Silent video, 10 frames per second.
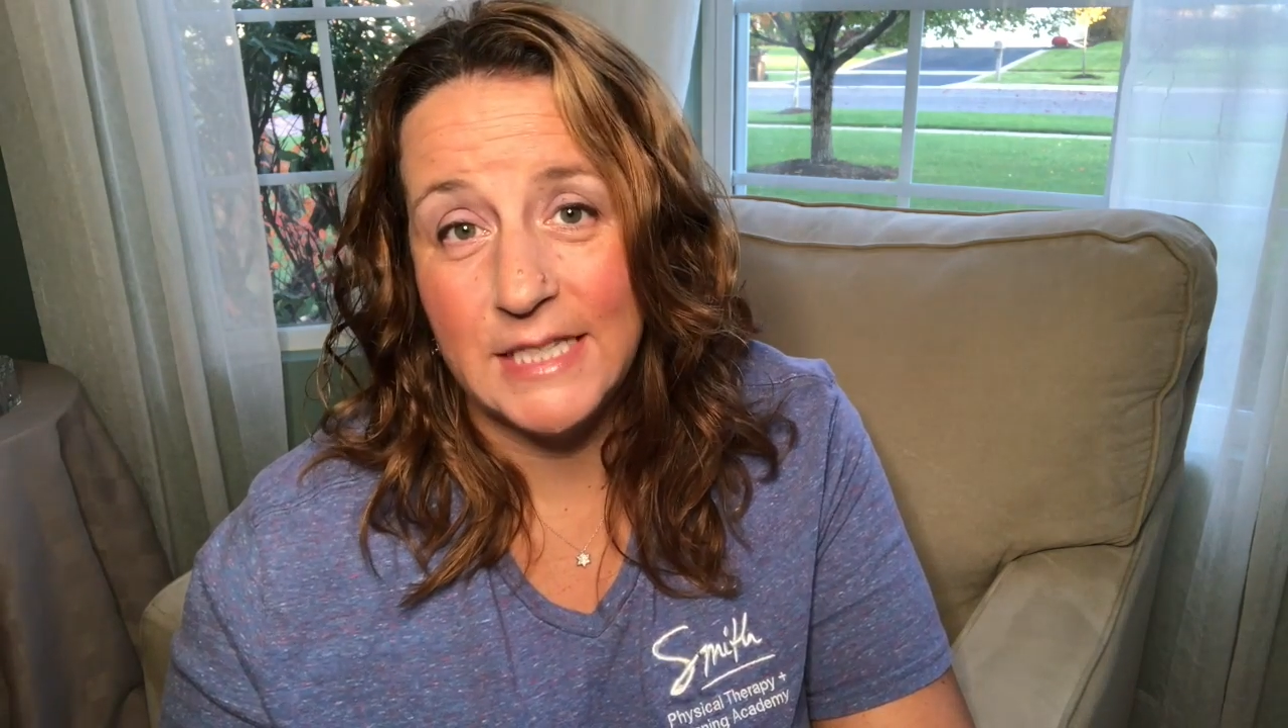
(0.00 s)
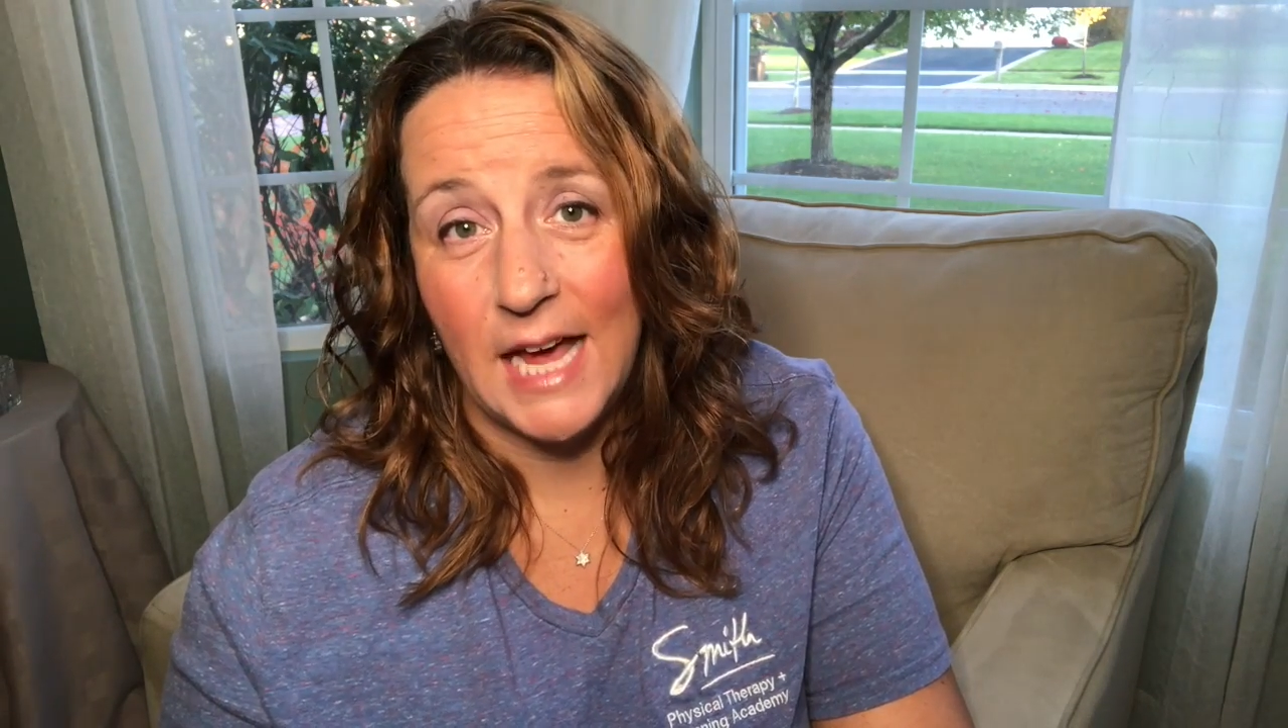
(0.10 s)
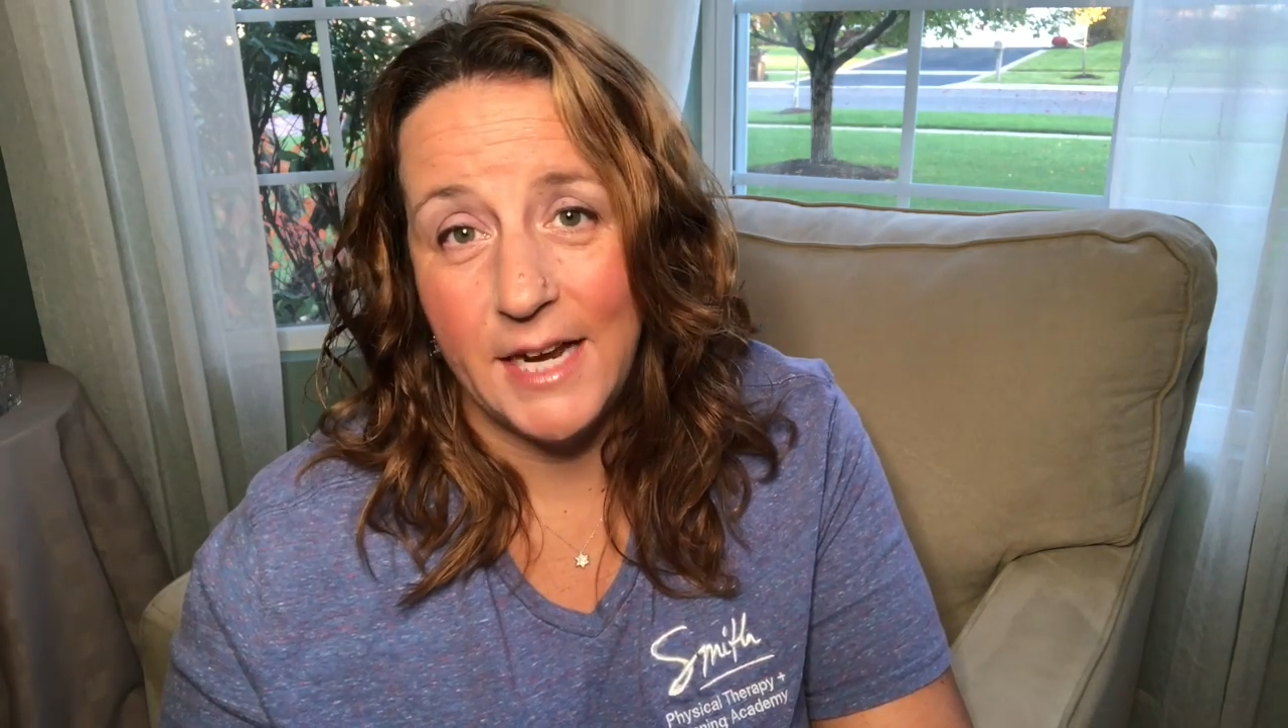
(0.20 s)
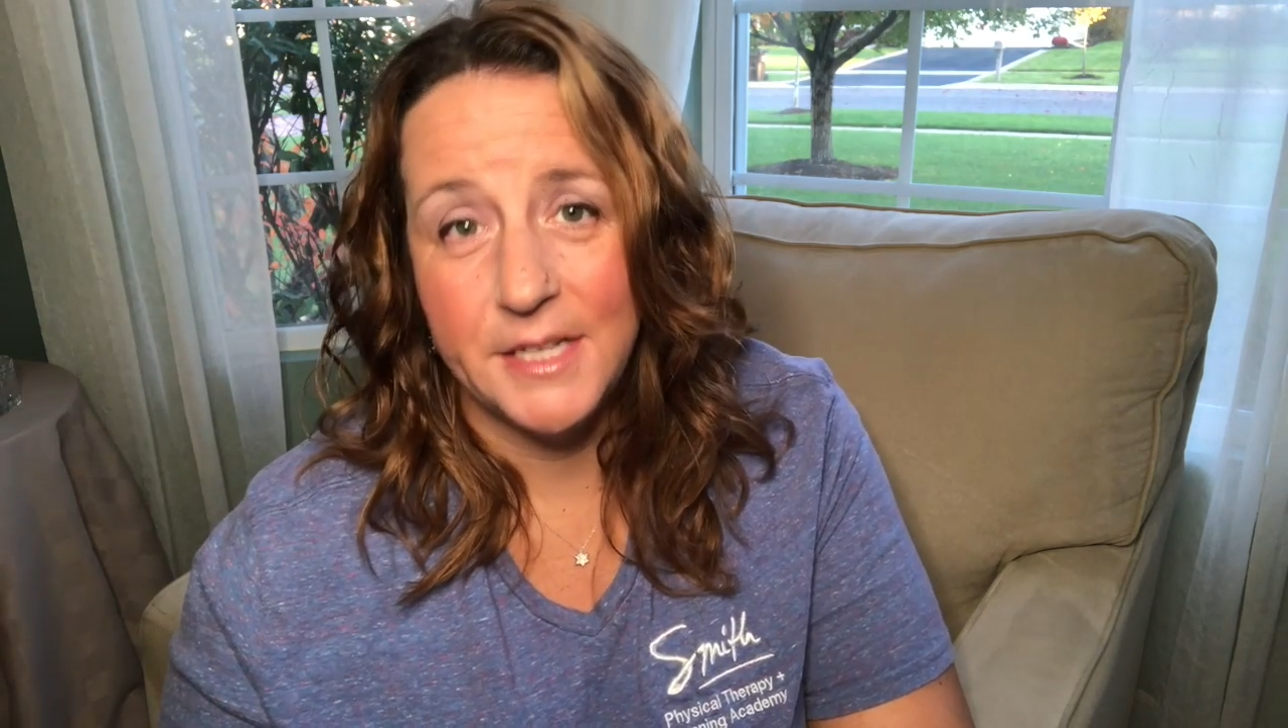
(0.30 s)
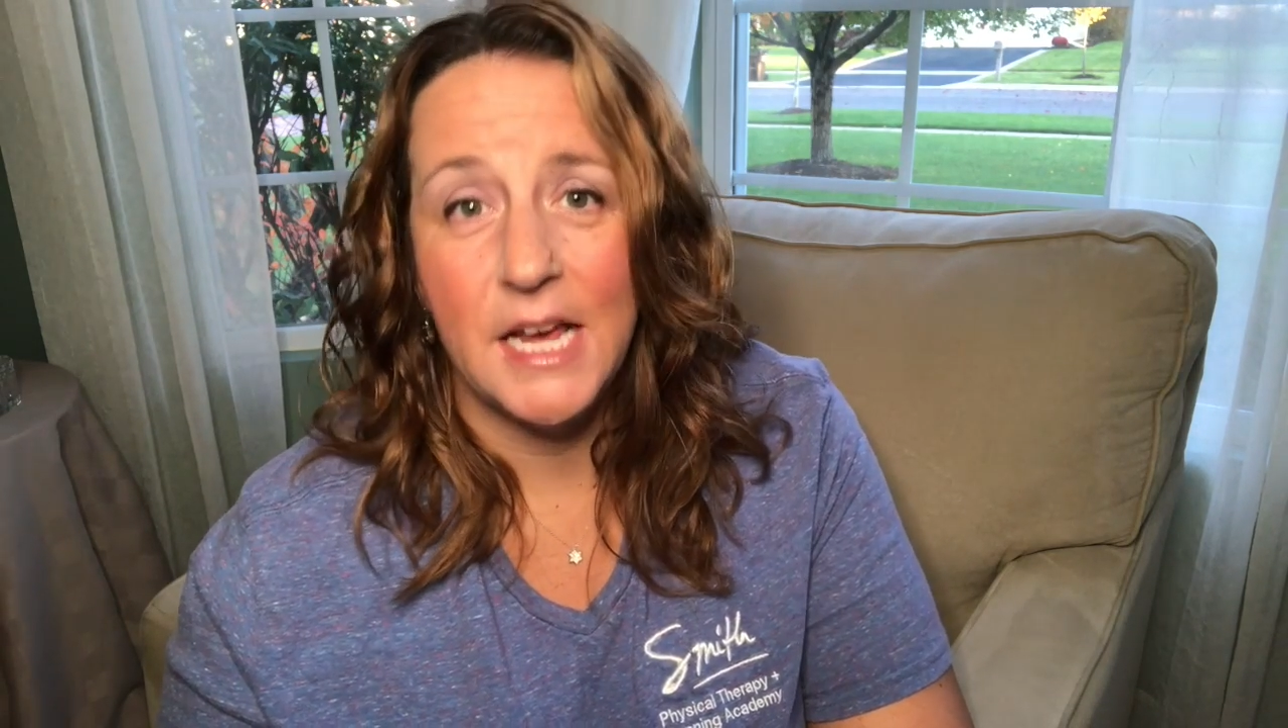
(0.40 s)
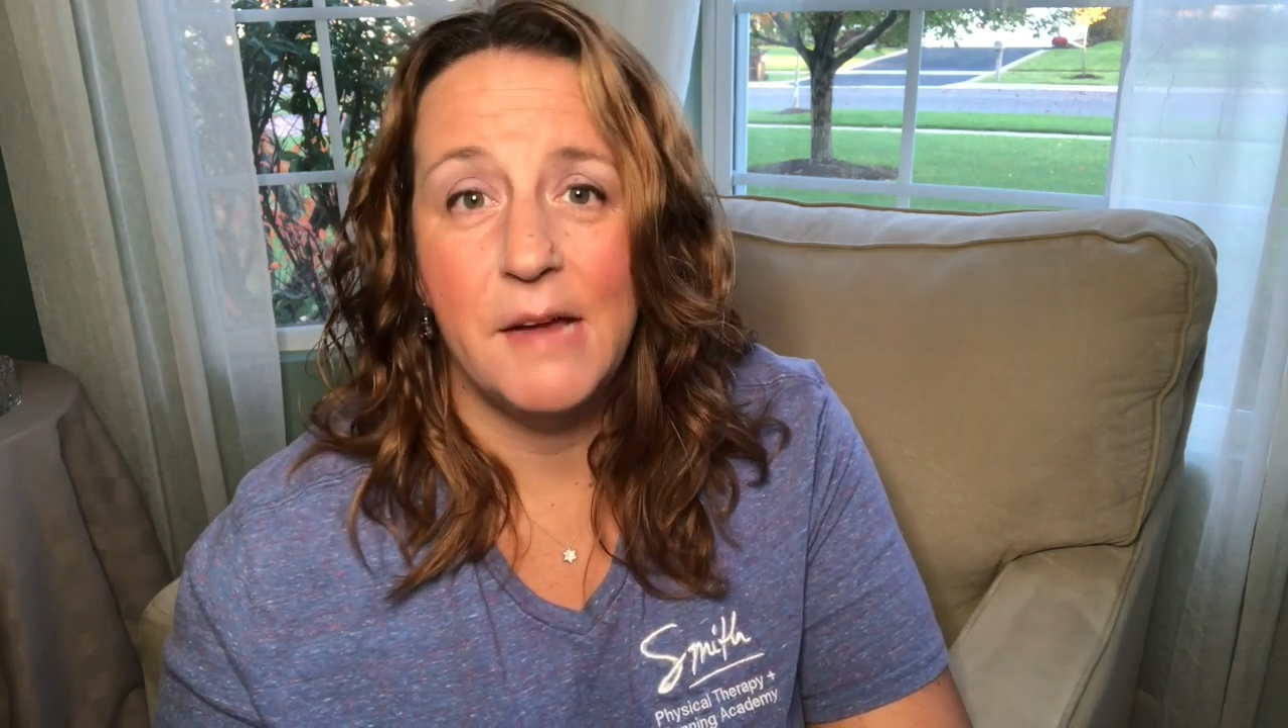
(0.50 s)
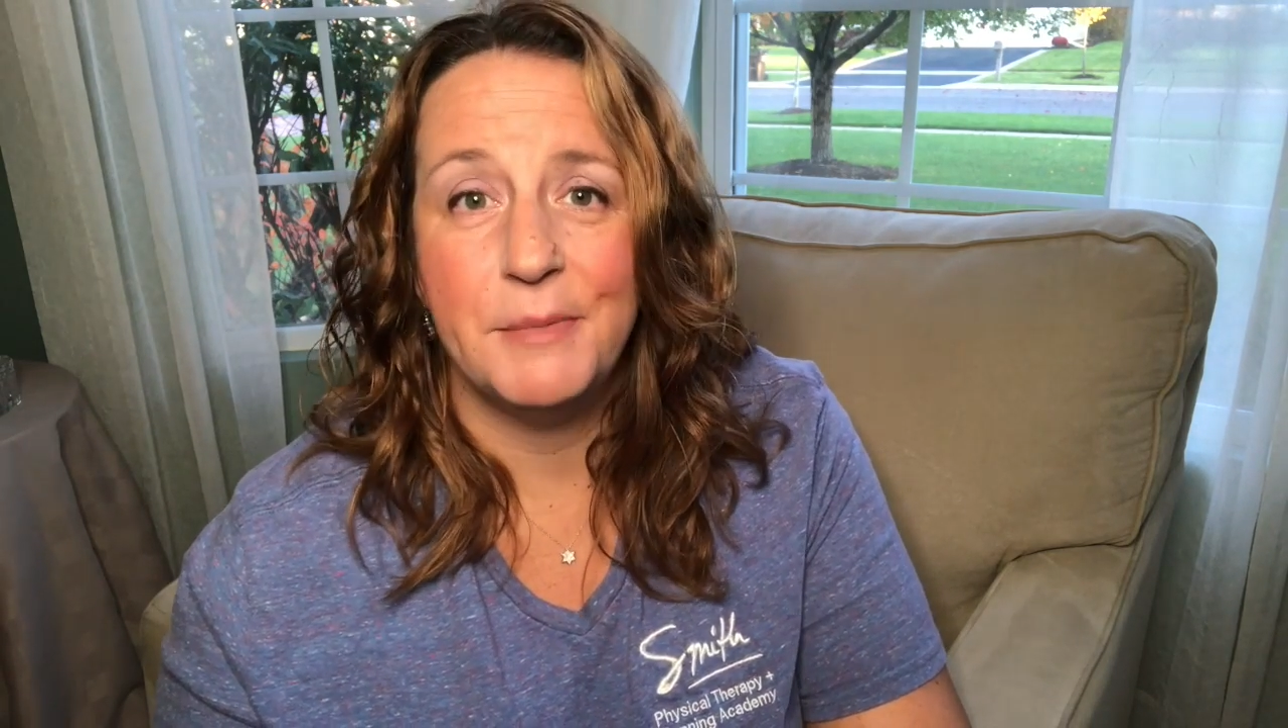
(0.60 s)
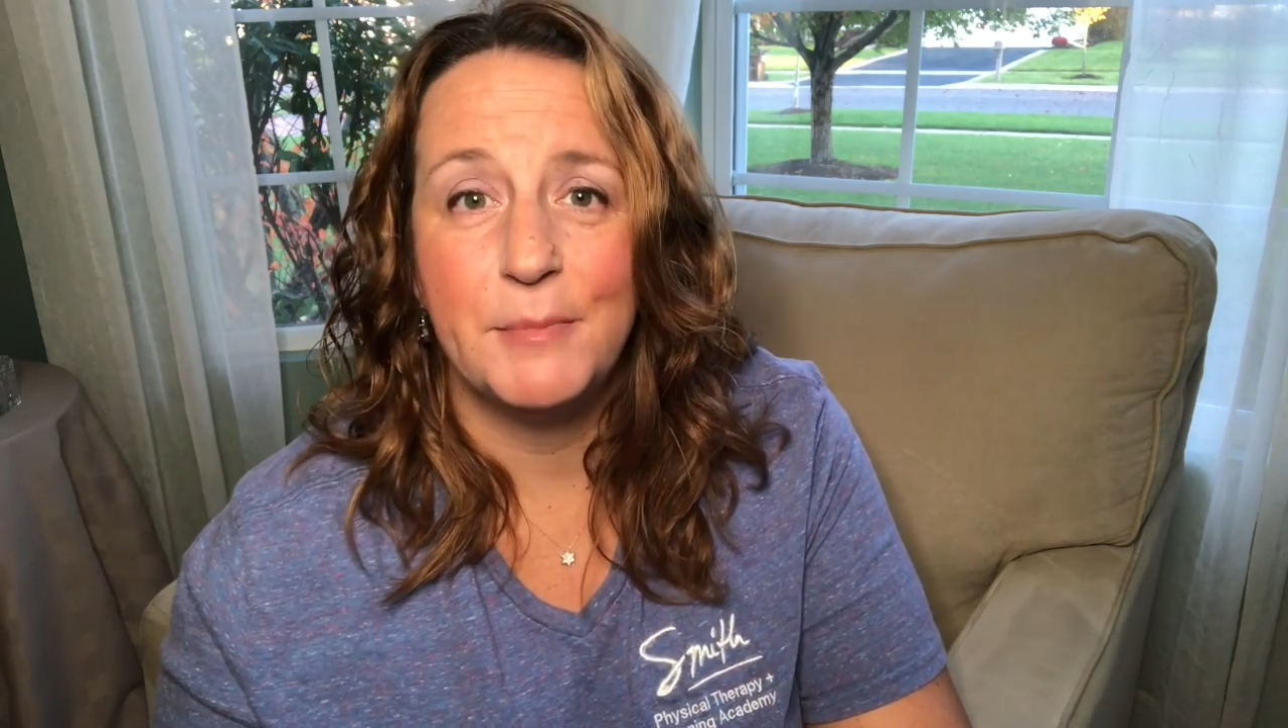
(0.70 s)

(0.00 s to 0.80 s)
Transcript: ahead of time,